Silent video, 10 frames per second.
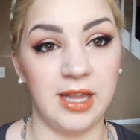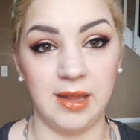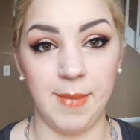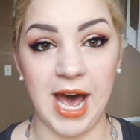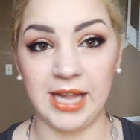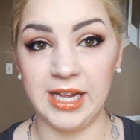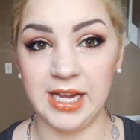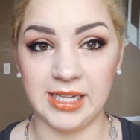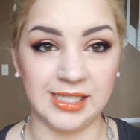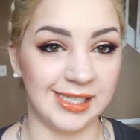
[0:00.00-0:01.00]
in the
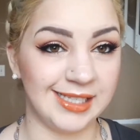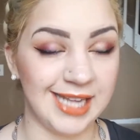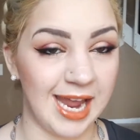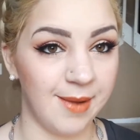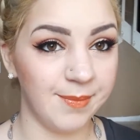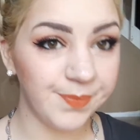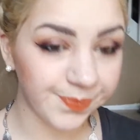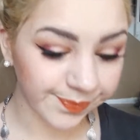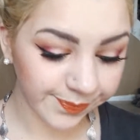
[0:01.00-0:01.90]
palette. It's the same.